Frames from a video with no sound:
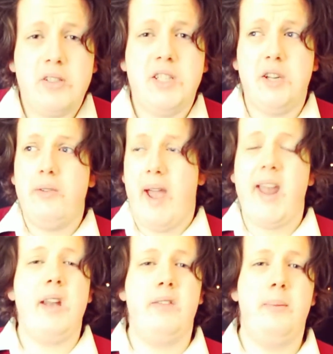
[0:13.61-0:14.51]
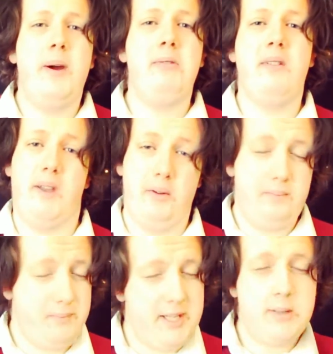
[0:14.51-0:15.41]
to do another book review.
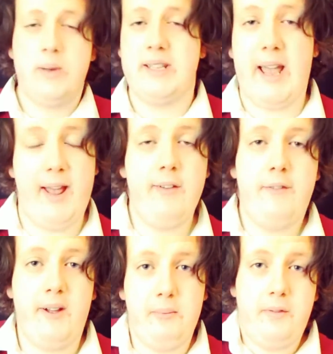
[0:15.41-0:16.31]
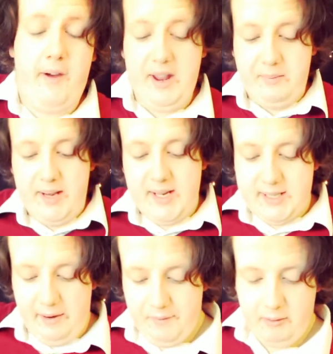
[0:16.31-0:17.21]
This was again filmed five
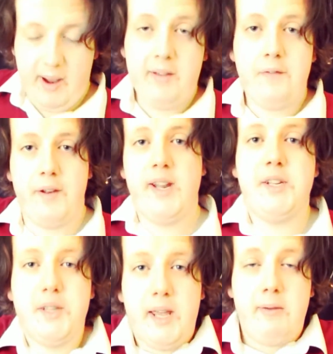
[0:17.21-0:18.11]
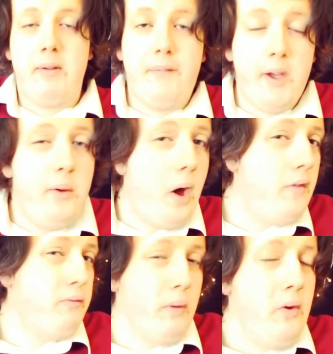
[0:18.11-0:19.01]
minutes after I finished the review
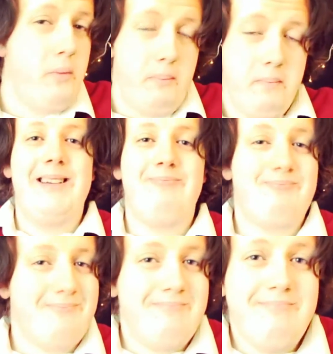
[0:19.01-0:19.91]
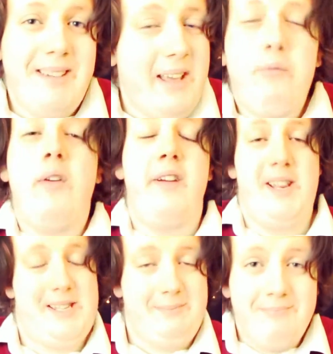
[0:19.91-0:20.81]
of Room. Live with
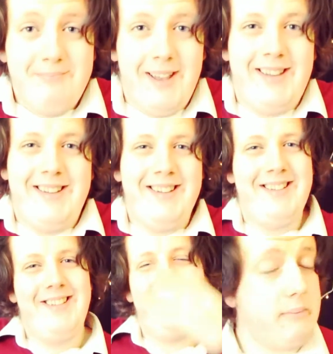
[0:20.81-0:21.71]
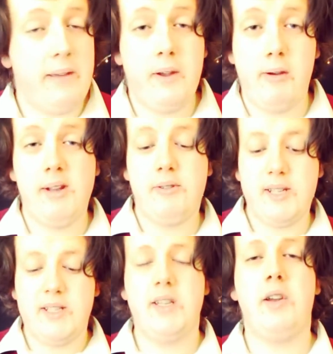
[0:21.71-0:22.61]
it. If you're
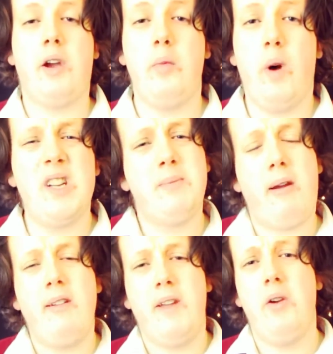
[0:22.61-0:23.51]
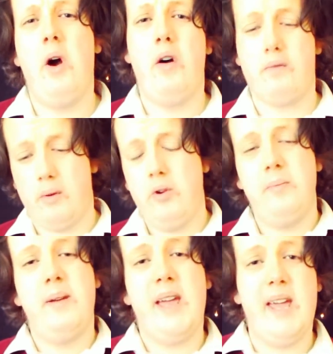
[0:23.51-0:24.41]
interested you can watch my review of
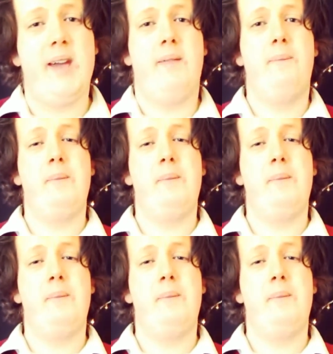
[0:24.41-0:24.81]
Room here.